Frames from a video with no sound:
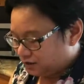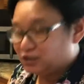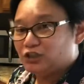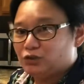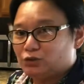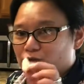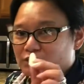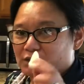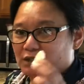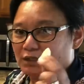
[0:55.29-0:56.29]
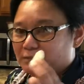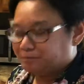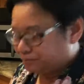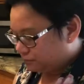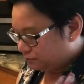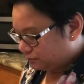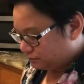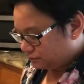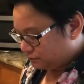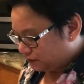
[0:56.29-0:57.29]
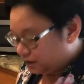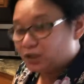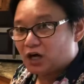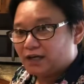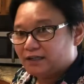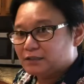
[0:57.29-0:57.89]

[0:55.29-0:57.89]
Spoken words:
she used the garlic.